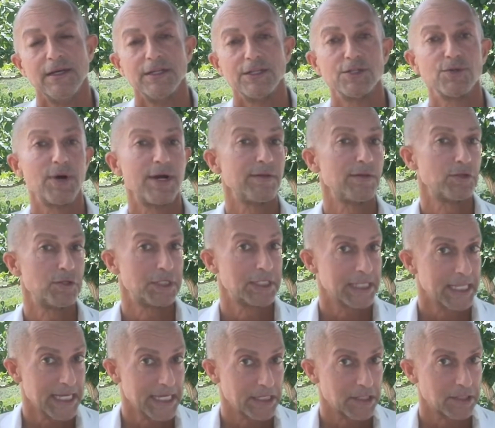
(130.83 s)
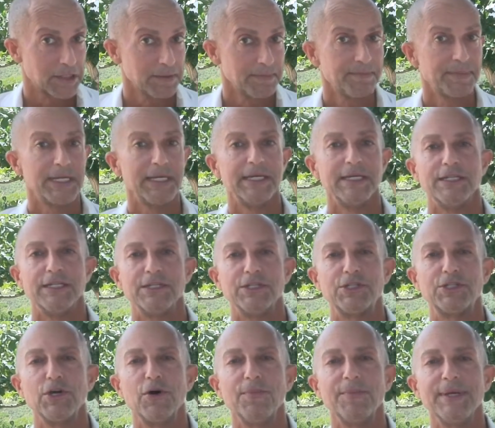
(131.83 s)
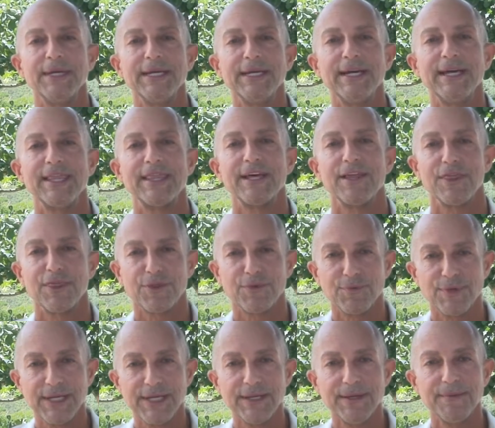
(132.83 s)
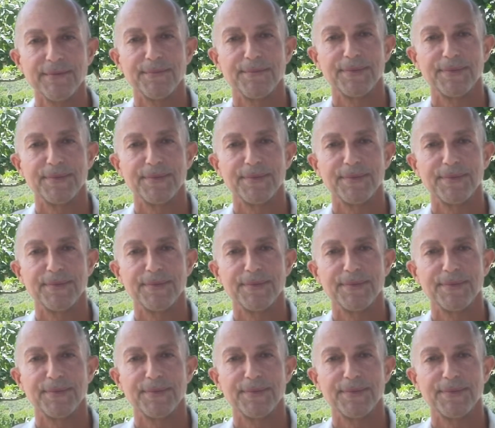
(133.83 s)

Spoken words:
So I learned later, show me the 3